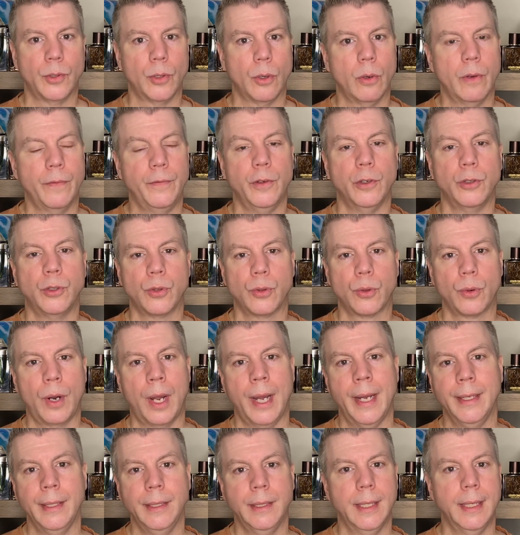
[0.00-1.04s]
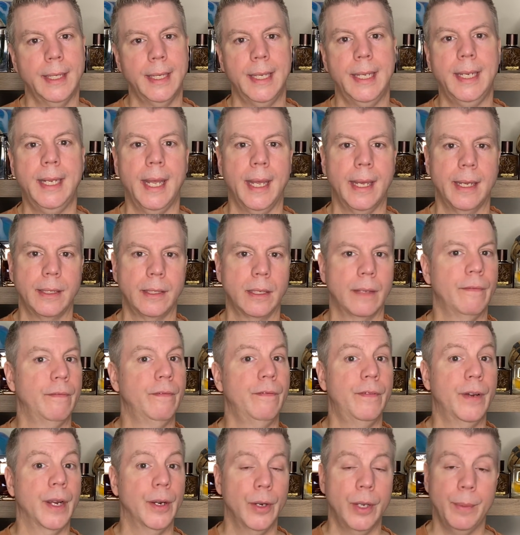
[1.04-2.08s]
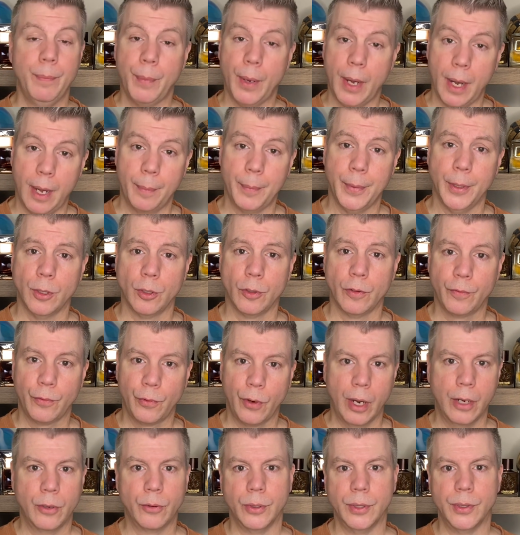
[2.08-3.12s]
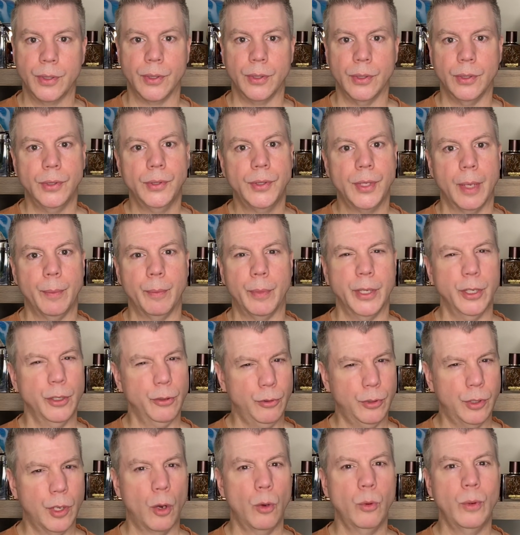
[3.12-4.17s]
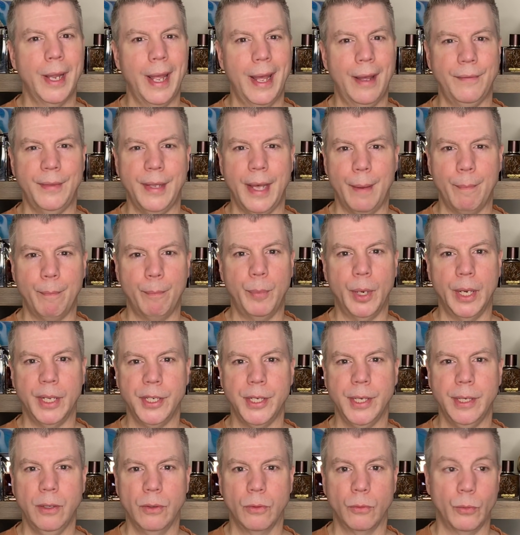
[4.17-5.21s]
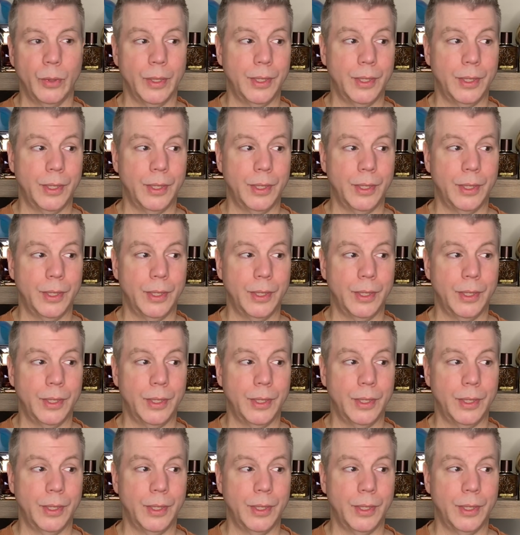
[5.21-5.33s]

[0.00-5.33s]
So if you're trying to get very popular fragrances, but you don't have that budget,